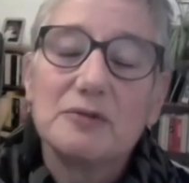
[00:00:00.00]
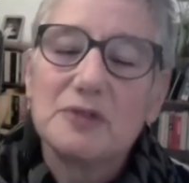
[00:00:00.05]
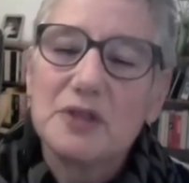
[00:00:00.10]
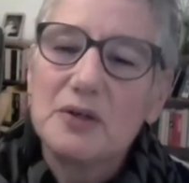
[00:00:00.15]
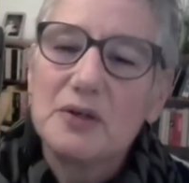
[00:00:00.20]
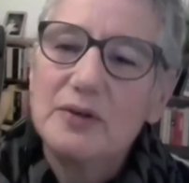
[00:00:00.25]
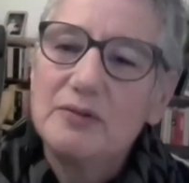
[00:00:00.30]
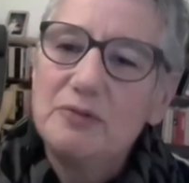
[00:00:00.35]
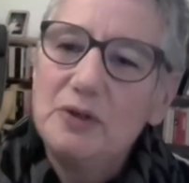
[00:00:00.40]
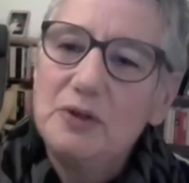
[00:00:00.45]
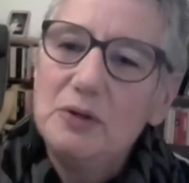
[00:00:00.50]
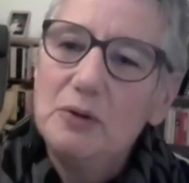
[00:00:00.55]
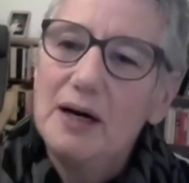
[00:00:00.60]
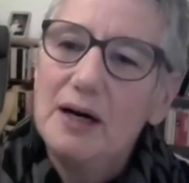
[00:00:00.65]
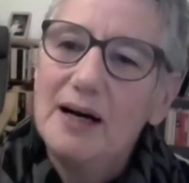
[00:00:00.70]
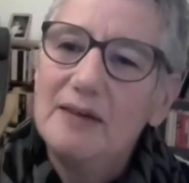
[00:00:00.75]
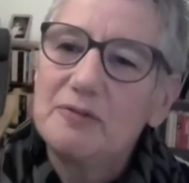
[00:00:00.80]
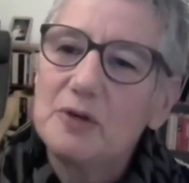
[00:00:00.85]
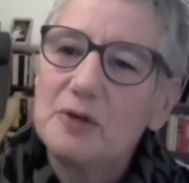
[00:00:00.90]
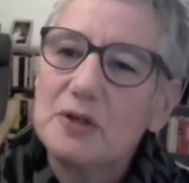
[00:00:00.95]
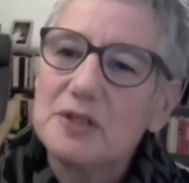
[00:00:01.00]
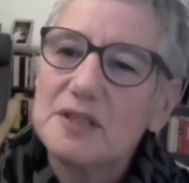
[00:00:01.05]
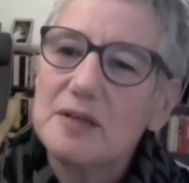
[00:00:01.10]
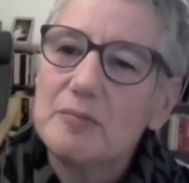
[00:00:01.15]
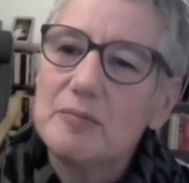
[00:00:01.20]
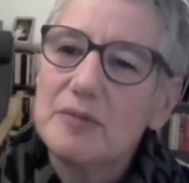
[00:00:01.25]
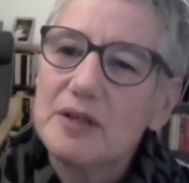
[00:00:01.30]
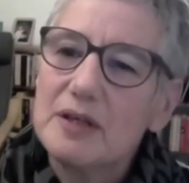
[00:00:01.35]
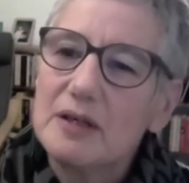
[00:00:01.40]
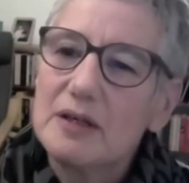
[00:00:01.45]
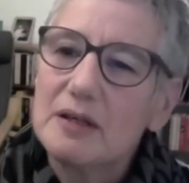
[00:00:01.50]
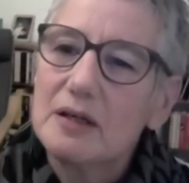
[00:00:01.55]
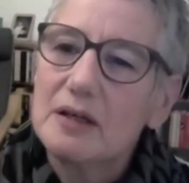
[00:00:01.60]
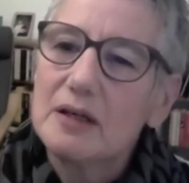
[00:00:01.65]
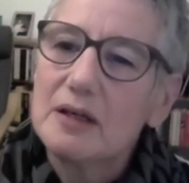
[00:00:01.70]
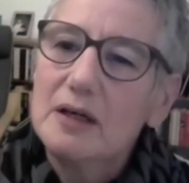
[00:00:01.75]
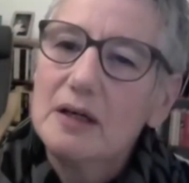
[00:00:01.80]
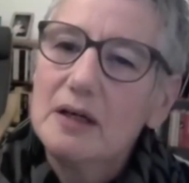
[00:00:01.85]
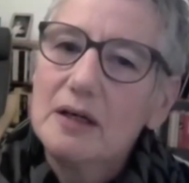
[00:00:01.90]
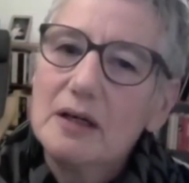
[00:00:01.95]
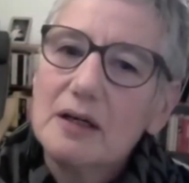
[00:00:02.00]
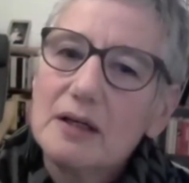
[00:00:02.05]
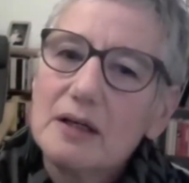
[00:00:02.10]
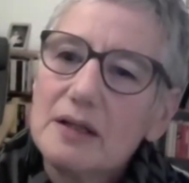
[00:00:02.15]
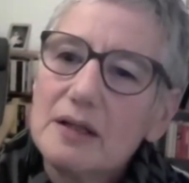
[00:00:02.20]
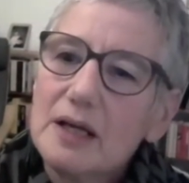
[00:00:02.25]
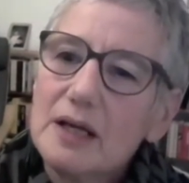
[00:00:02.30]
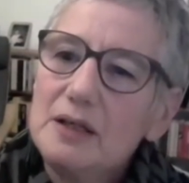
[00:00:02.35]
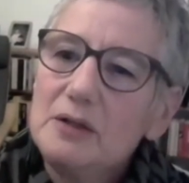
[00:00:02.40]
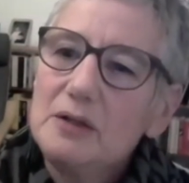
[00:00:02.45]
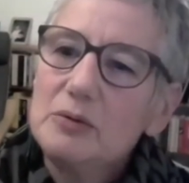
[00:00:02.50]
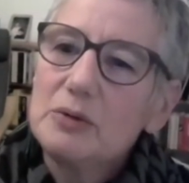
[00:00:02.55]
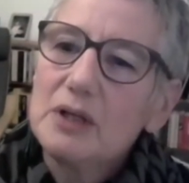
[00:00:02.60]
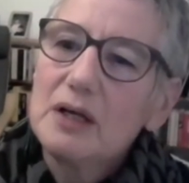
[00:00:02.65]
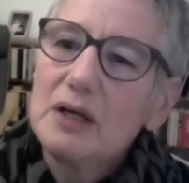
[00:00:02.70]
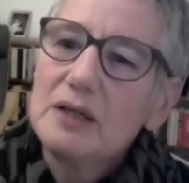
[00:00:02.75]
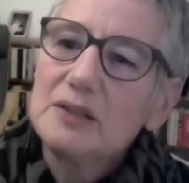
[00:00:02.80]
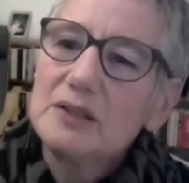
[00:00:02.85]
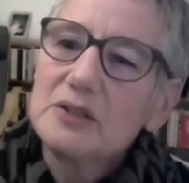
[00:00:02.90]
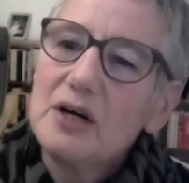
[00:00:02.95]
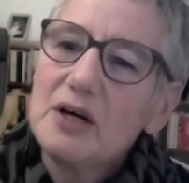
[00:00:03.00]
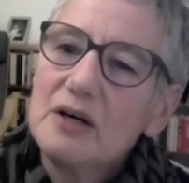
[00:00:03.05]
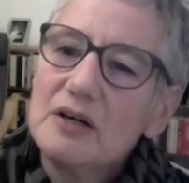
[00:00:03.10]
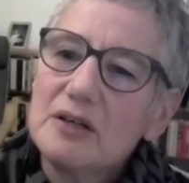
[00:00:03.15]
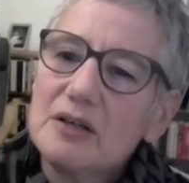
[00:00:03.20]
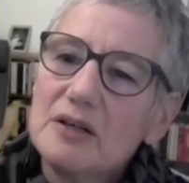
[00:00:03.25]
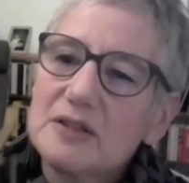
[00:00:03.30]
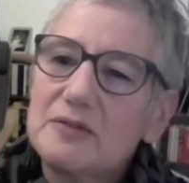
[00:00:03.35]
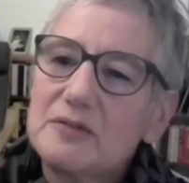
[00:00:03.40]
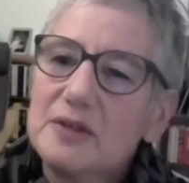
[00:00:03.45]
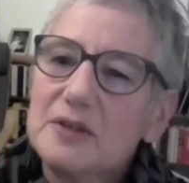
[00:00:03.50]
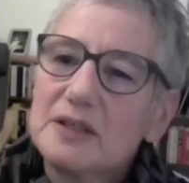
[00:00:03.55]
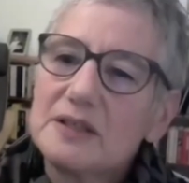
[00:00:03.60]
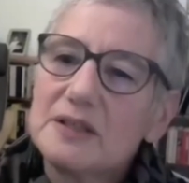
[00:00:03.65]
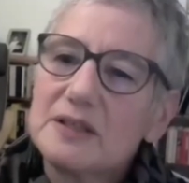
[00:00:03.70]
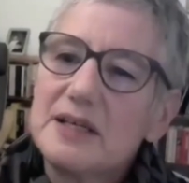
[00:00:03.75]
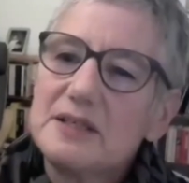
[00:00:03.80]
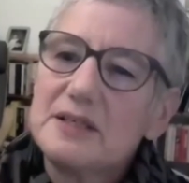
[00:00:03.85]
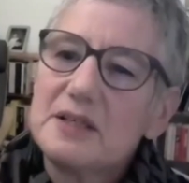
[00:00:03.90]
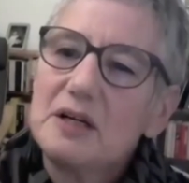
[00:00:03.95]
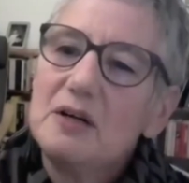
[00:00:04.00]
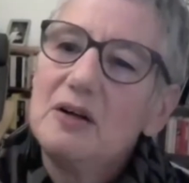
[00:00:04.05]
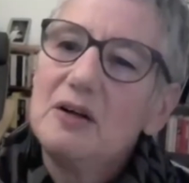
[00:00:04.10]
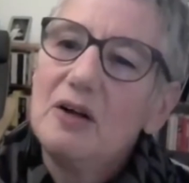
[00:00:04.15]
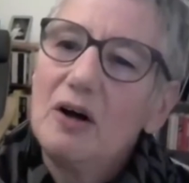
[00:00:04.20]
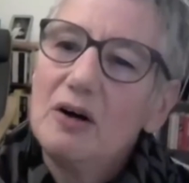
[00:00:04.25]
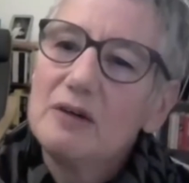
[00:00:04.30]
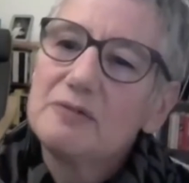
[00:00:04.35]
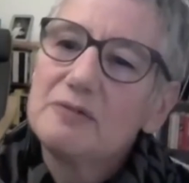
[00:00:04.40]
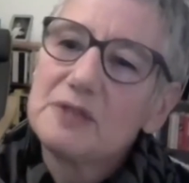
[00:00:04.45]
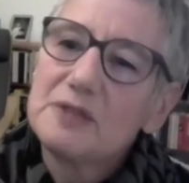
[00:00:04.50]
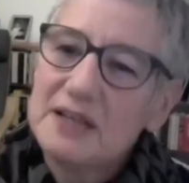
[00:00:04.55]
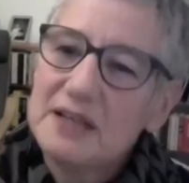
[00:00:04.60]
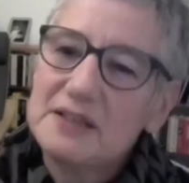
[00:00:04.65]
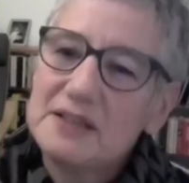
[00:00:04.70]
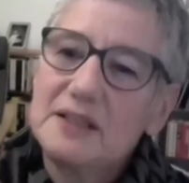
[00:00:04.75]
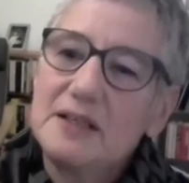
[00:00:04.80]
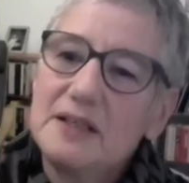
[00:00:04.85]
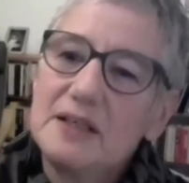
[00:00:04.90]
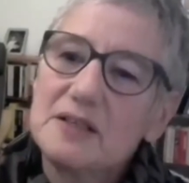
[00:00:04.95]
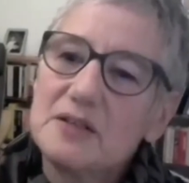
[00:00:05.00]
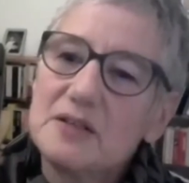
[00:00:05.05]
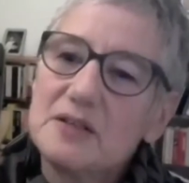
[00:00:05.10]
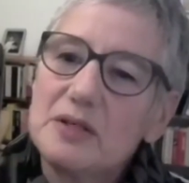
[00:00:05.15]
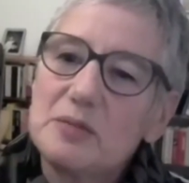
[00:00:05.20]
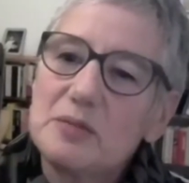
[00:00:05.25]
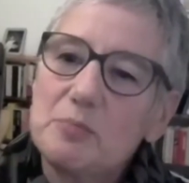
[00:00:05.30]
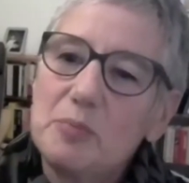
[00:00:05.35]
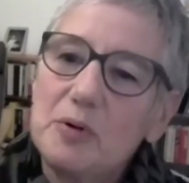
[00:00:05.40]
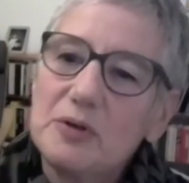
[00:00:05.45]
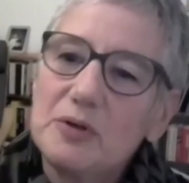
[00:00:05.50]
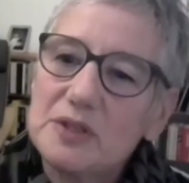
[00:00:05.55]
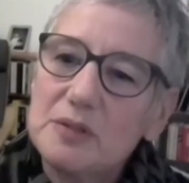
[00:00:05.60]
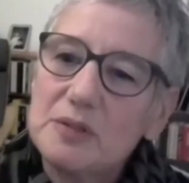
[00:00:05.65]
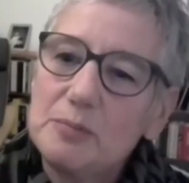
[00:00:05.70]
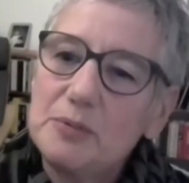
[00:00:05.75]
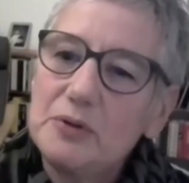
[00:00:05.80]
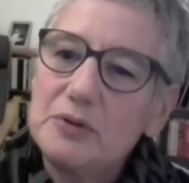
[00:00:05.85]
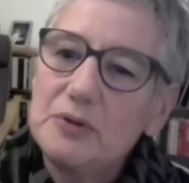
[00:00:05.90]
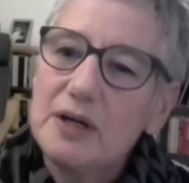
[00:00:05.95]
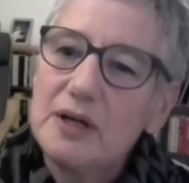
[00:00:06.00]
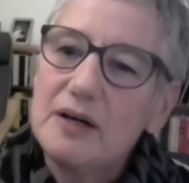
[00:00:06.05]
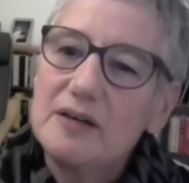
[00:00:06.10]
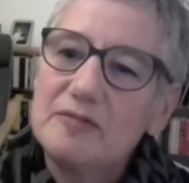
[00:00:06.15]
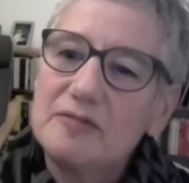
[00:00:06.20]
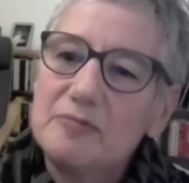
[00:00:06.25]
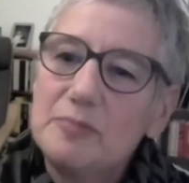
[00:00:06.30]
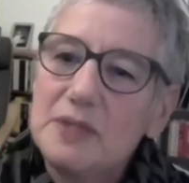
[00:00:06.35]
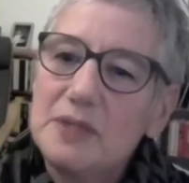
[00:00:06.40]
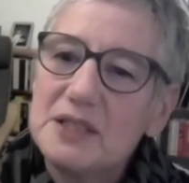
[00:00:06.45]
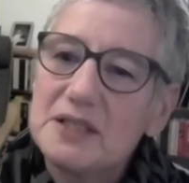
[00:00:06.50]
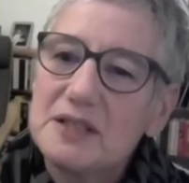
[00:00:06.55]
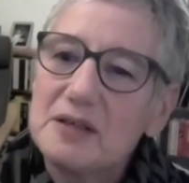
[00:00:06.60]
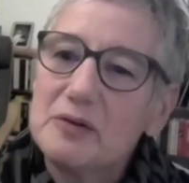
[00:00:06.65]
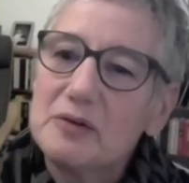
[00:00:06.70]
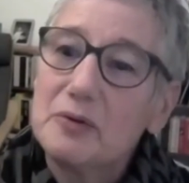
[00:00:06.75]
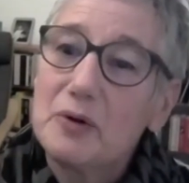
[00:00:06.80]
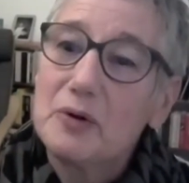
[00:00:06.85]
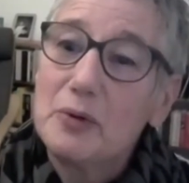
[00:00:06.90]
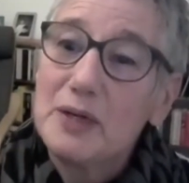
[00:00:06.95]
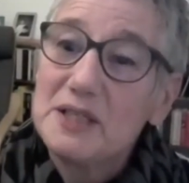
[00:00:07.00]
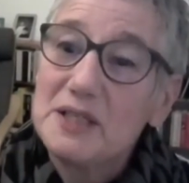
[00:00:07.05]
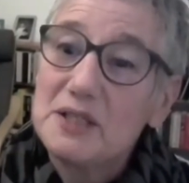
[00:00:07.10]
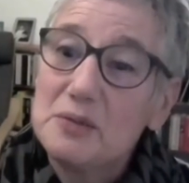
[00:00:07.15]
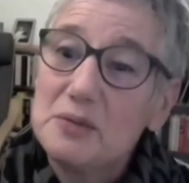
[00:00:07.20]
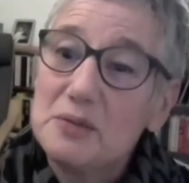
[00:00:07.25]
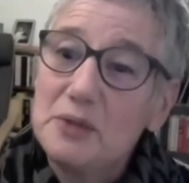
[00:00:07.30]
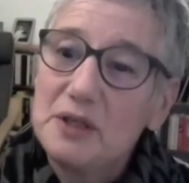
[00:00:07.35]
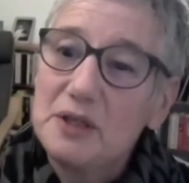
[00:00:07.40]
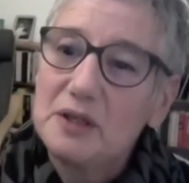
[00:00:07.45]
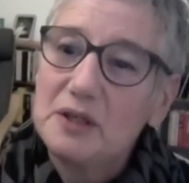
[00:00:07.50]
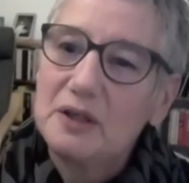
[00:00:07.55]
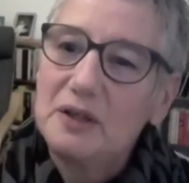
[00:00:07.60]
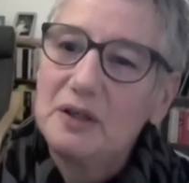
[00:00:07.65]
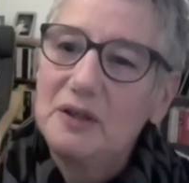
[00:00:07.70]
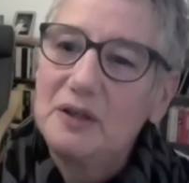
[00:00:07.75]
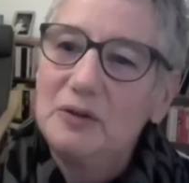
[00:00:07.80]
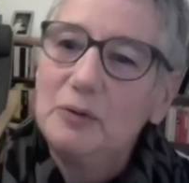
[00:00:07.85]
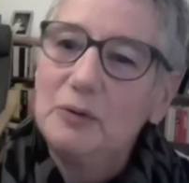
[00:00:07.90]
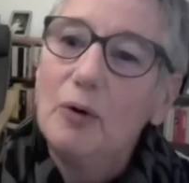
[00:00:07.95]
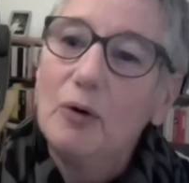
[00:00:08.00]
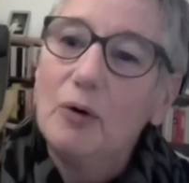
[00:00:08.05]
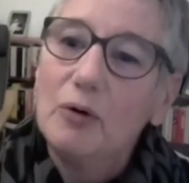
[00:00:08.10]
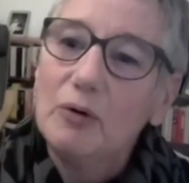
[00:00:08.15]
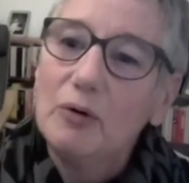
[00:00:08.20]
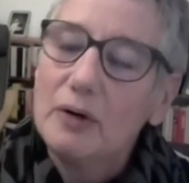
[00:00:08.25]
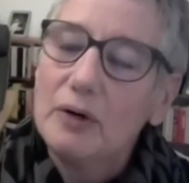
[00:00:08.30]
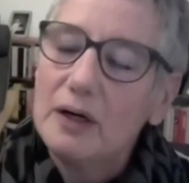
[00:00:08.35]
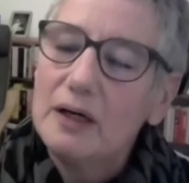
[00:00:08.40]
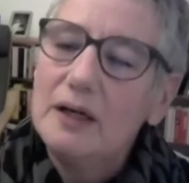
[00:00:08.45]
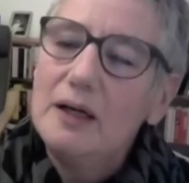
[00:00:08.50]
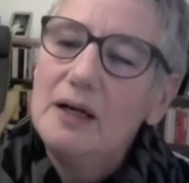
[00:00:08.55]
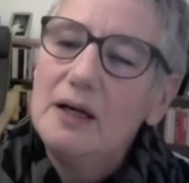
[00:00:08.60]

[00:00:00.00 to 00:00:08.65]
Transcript: So if you have got something that you would like to ask Fergus, there's a lot of chat in here. So it's possible that I've missed a question with a Q, or